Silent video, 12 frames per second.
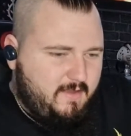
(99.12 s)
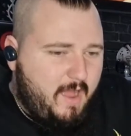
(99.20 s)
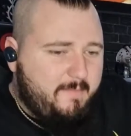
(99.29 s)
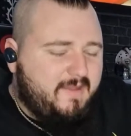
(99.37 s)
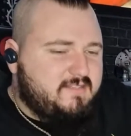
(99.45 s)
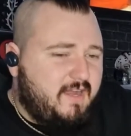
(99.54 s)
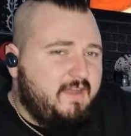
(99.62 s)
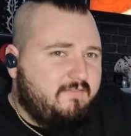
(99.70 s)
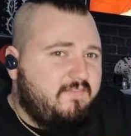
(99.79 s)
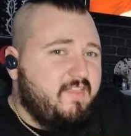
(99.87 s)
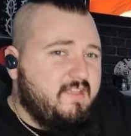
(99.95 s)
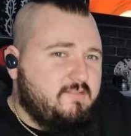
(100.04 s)
I'm excited
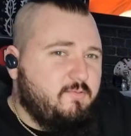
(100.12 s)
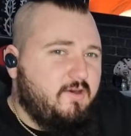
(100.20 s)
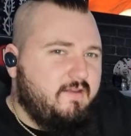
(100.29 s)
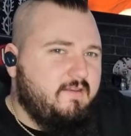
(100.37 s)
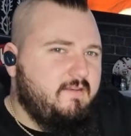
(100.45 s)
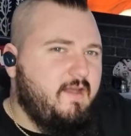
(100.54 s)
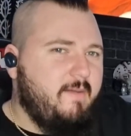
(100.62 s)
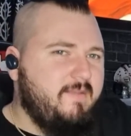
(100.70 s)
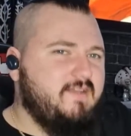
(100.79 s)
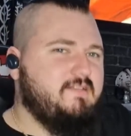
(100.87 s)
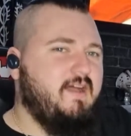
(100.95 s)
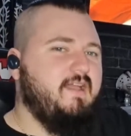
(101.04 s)
for this one. I'm
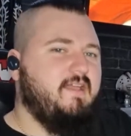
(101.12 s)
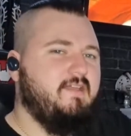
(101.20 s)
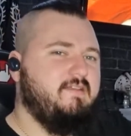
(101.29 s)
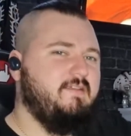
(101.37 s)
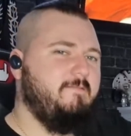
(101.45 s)
excited.